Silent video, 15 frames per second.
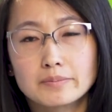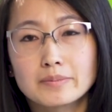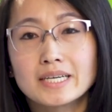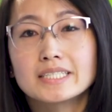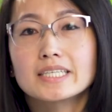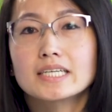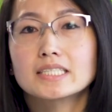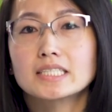
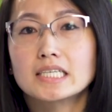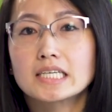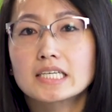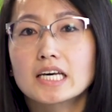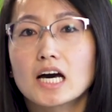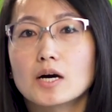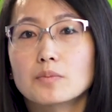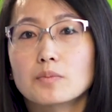my debt to
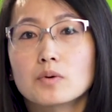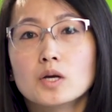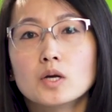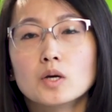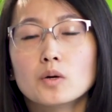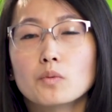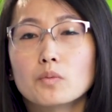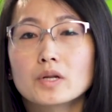income
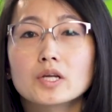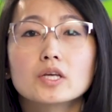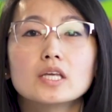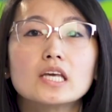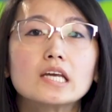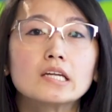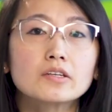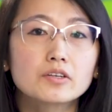would
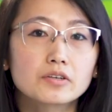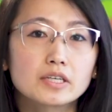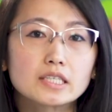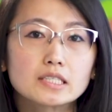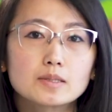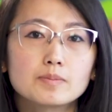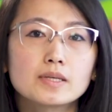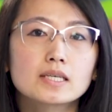
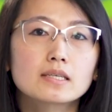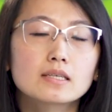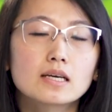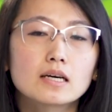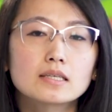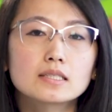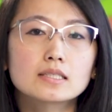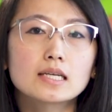increase
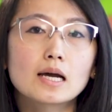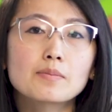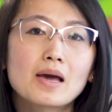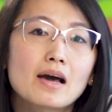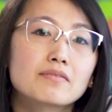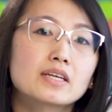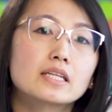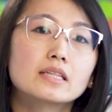because I'm
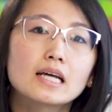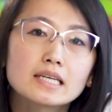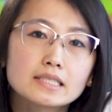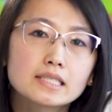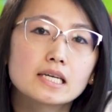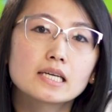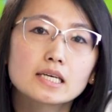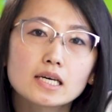having
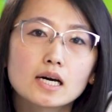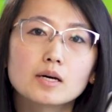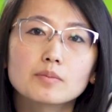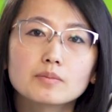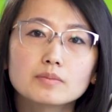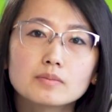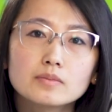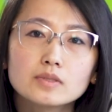less
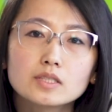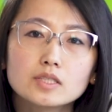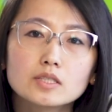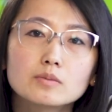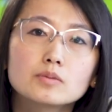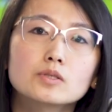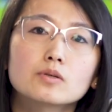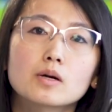income to
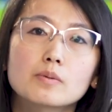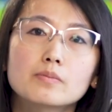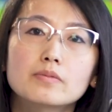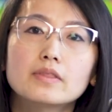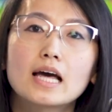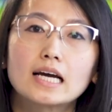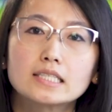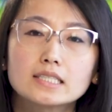absorb
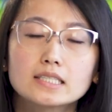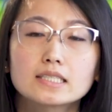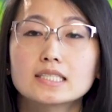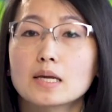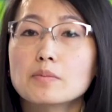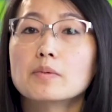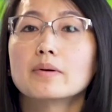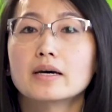that
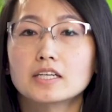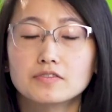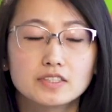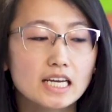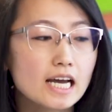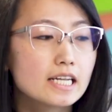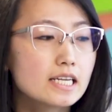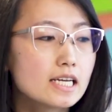same amount of
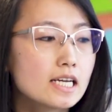debt.